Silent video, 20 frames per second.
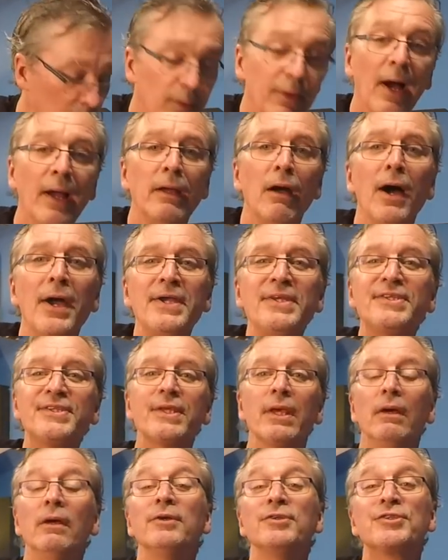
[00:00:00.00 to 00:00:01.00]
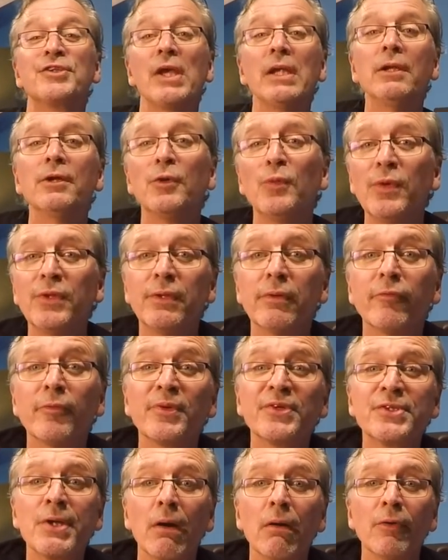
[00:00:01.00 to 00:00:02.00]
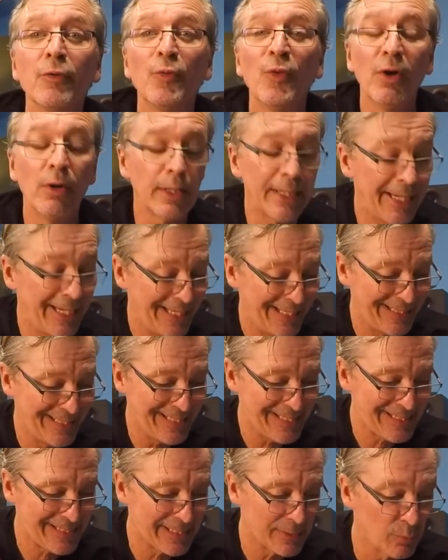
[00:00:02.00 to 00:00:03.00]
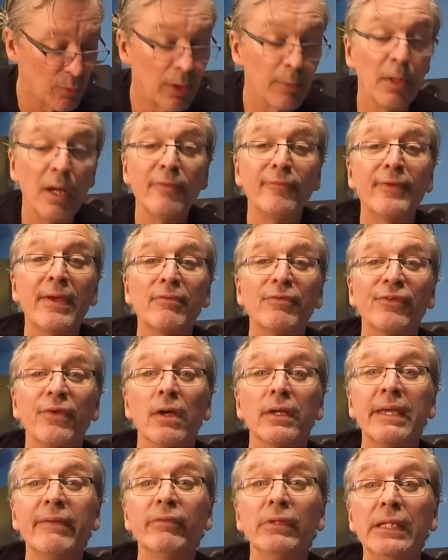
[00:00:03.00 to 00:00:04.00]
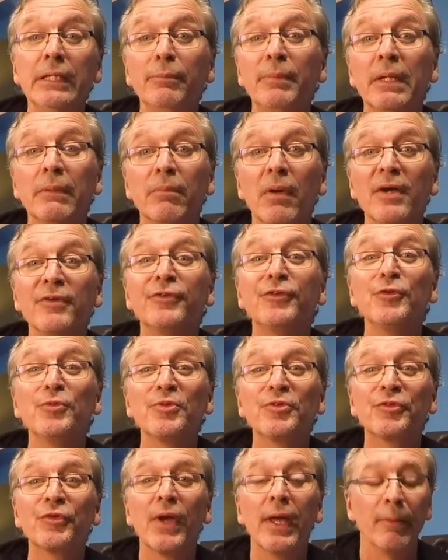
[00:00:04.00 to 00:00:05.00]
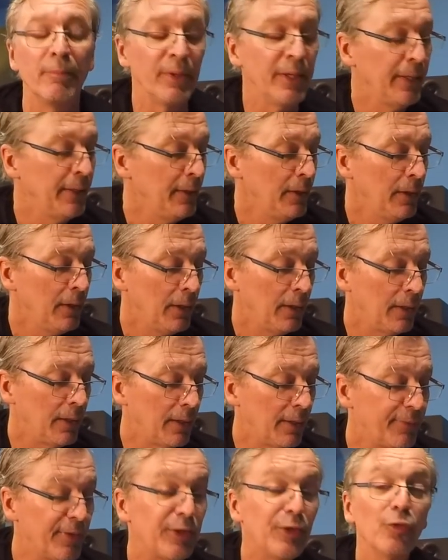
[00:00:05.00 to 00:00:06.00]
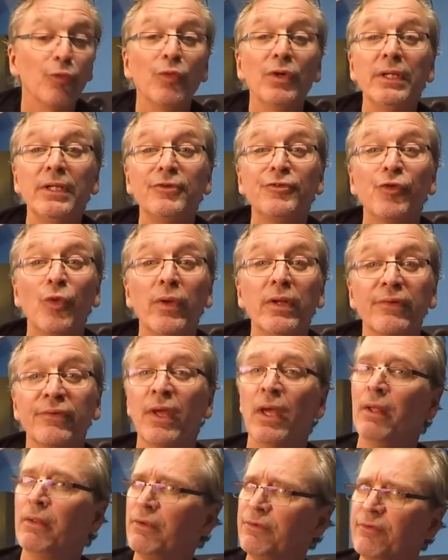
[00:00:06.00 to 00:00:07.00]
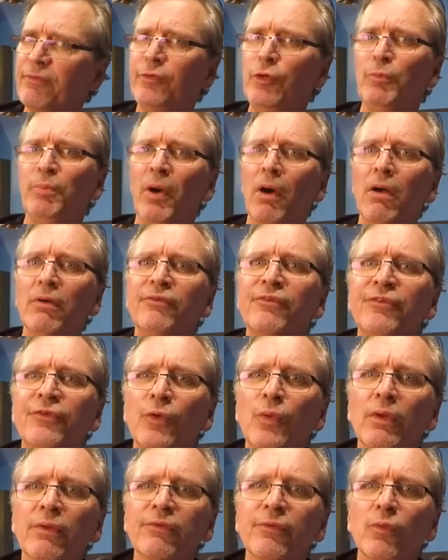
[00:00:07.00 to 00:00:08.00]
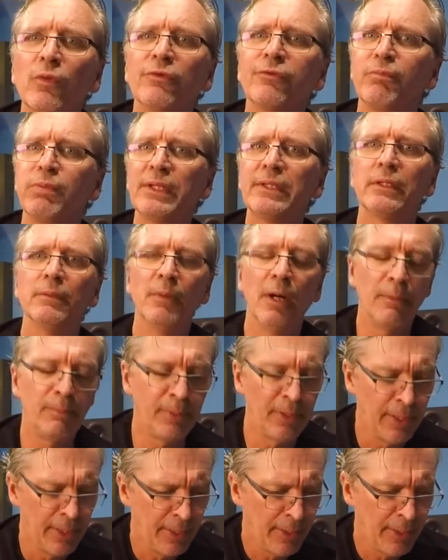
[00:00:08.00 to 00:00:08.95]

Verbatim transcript: Hi guys, Shane here with you from Guitar at Work, and this is one of my favorites, Give a Little Bit by Supertramp. I think you'll really enjoy this. There's a few parts to it, so we'll split them up